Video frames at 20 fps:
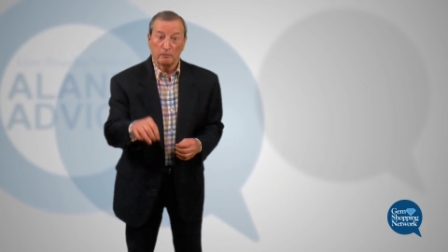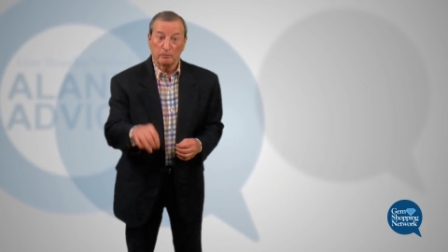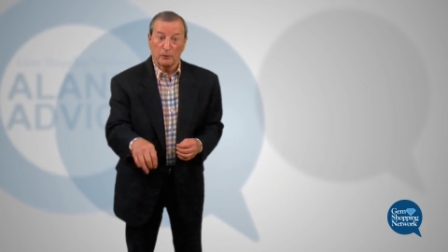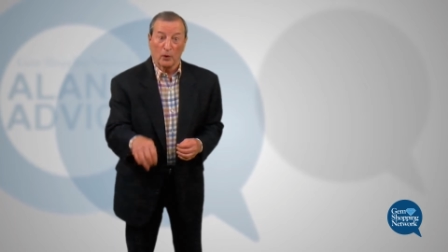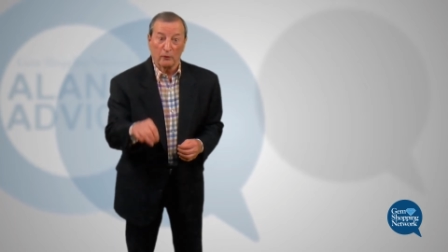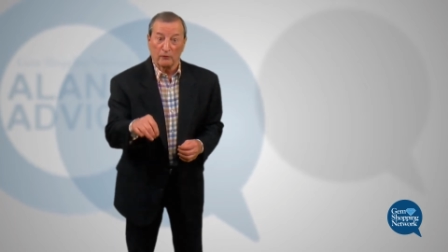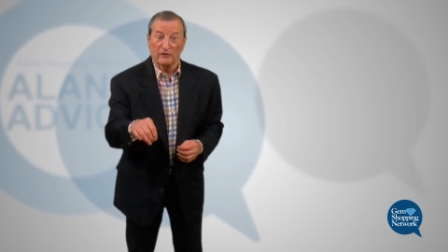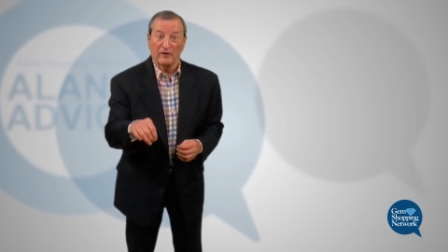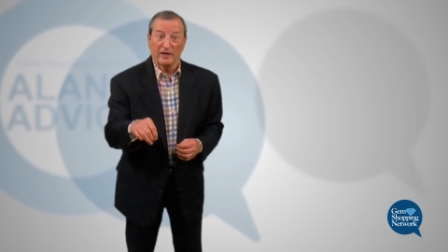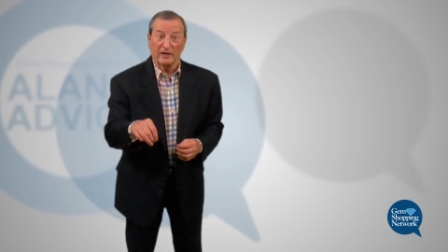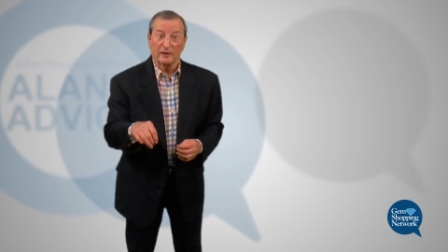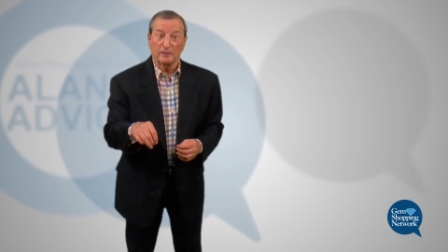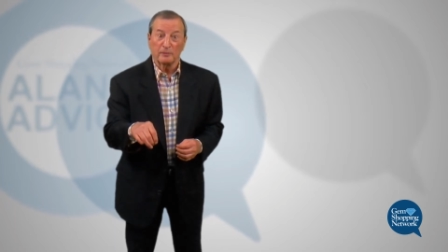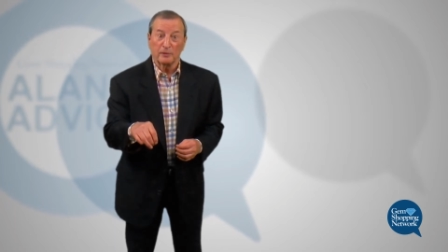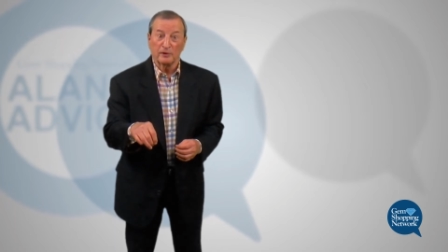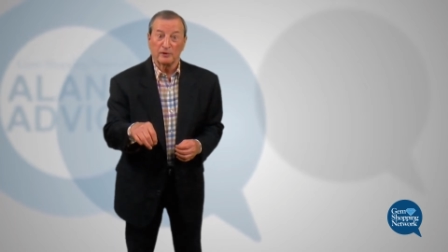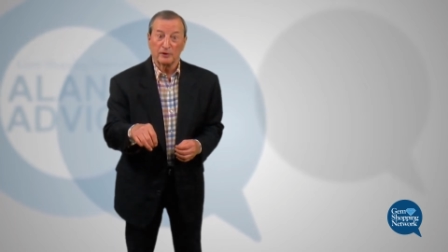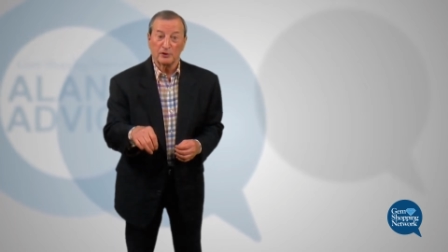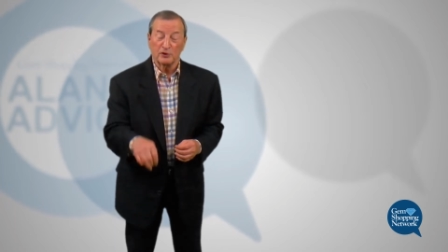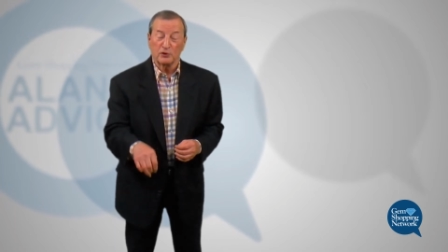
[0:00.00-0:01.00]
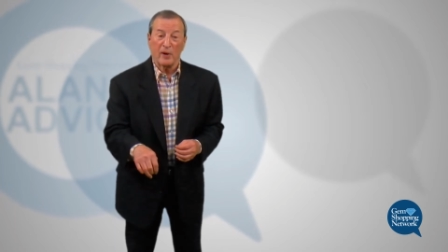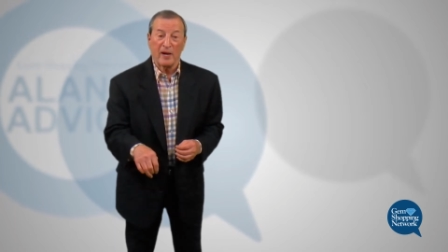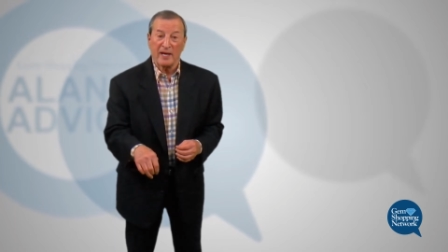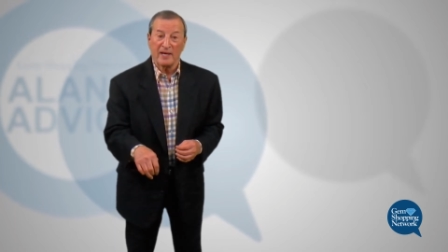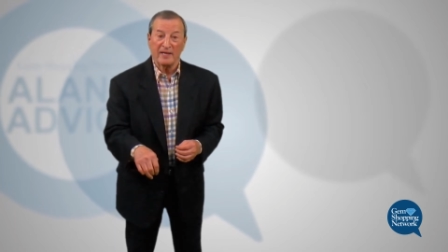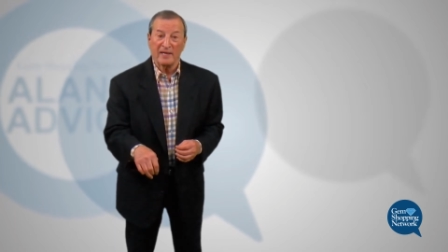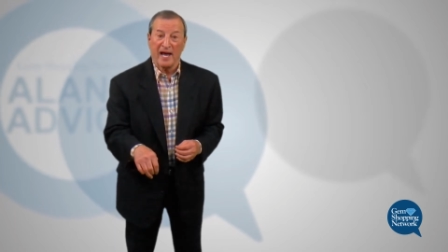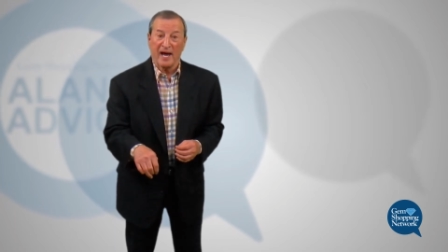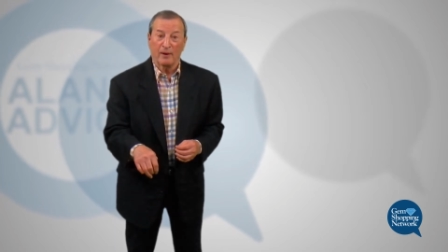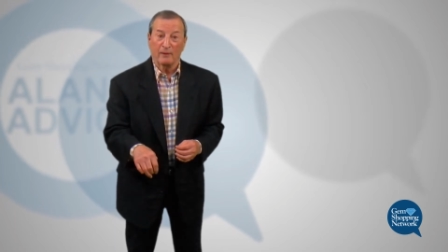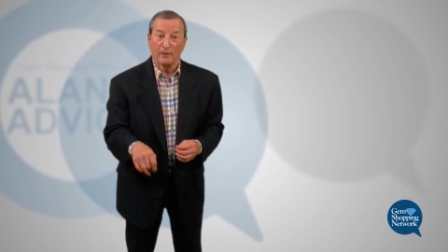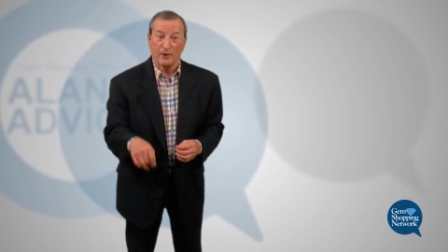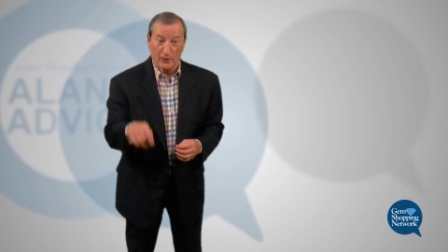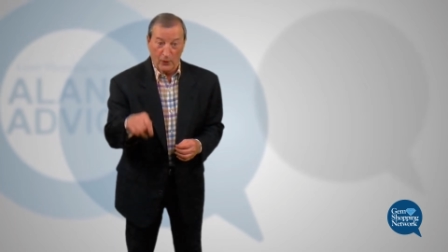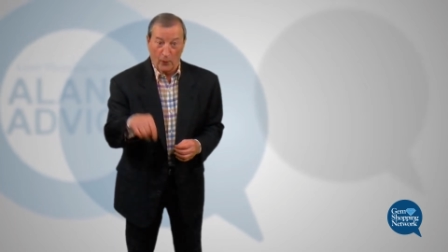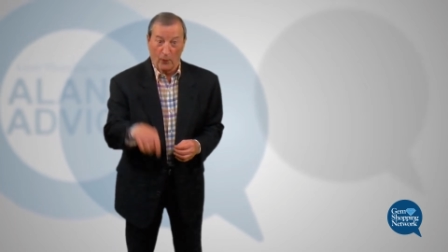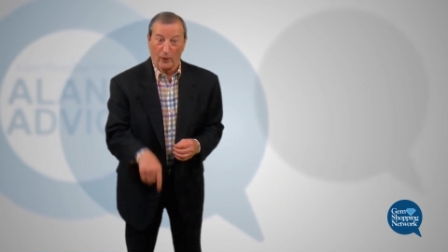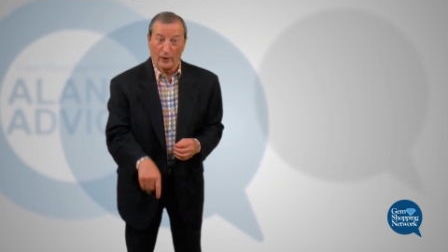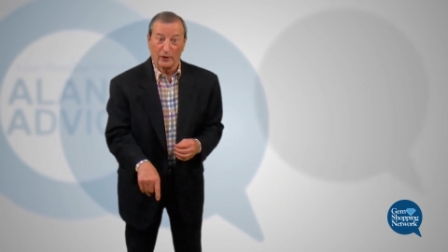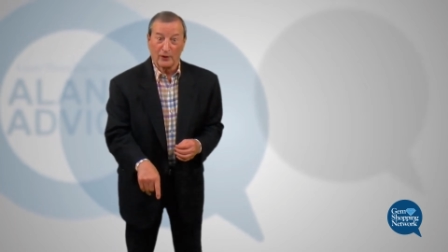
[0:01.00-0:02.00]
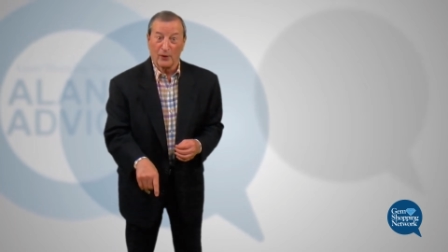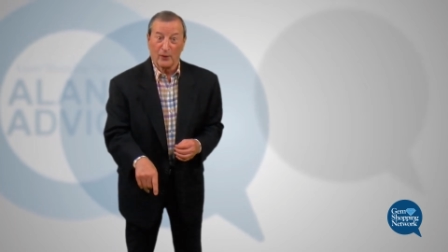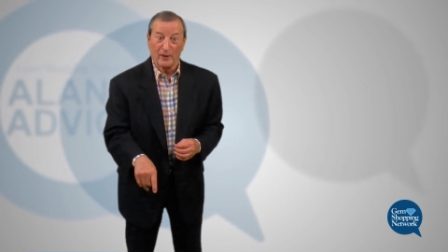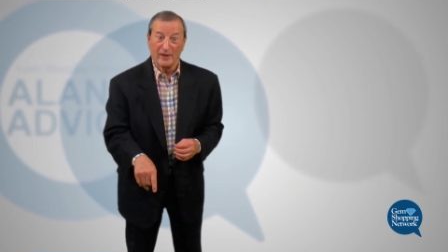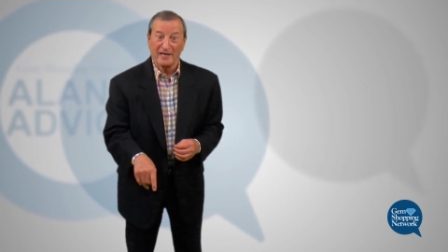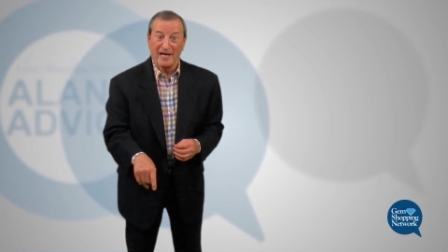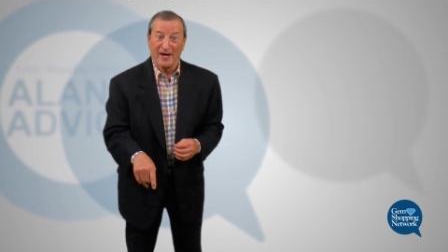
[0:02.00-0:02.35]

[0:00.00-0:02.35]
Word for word: don't forget to put the drain down. You don't want it going